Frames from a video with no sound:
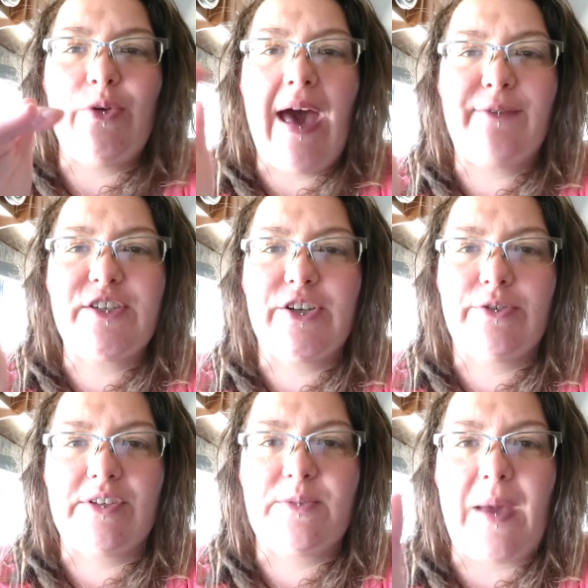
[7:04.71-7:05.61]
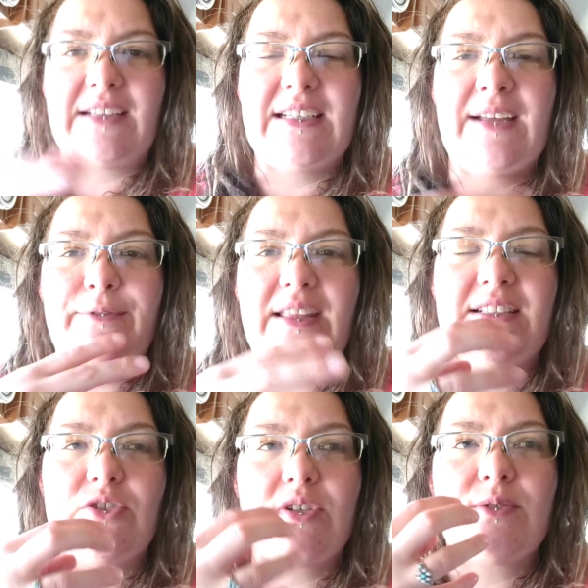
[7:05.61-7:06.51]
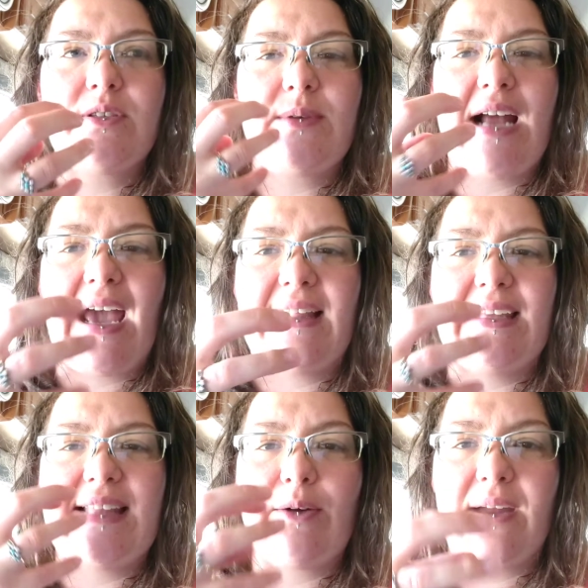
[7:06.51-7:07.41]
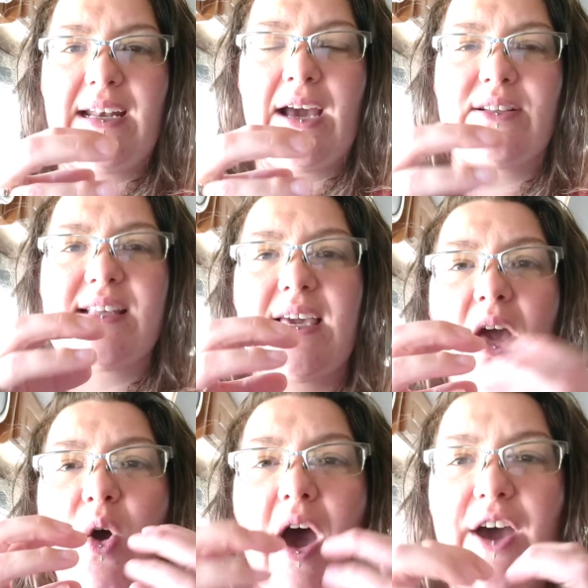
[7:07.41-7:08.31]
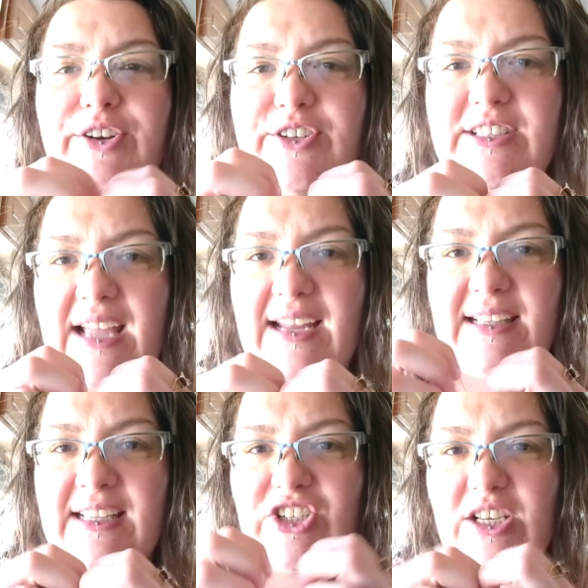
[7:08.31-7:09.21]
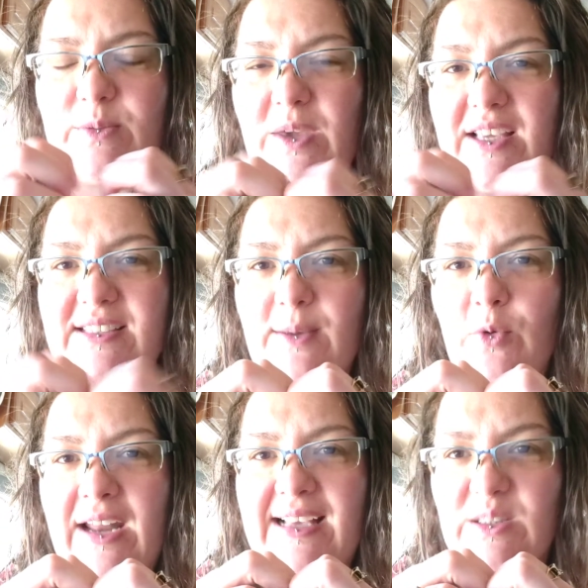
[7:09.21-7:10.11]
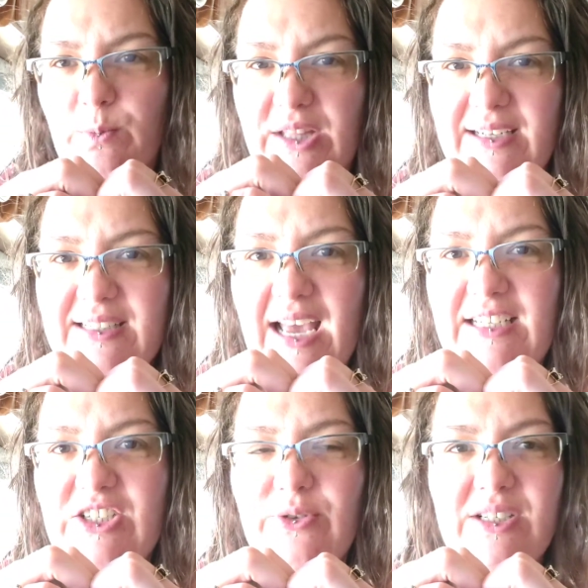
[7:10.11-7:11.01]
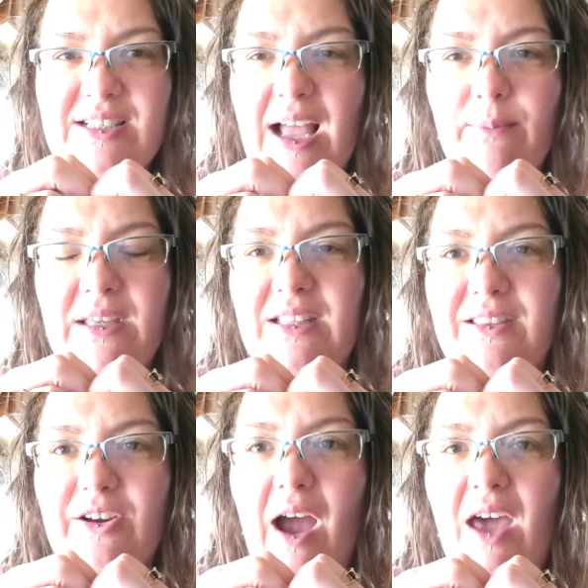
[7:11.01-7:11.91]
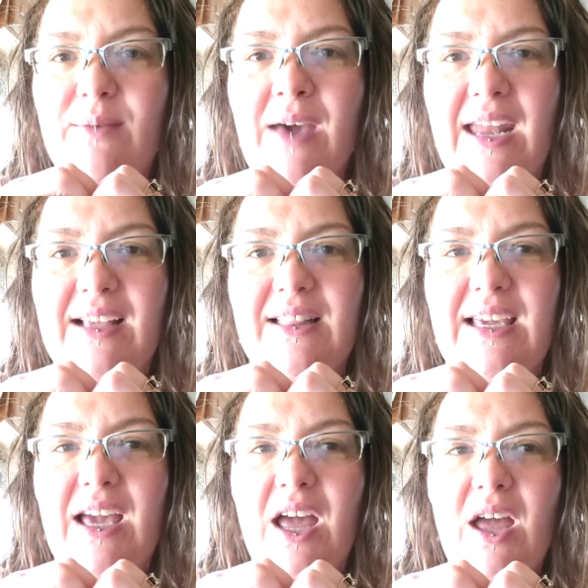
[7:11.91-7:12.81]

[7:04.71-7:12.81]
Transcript: You have to earn respect. And I feel like source wants me to highlight that right now. It's like understanding that just because someone has a blood tie to you does not mean that they're automatically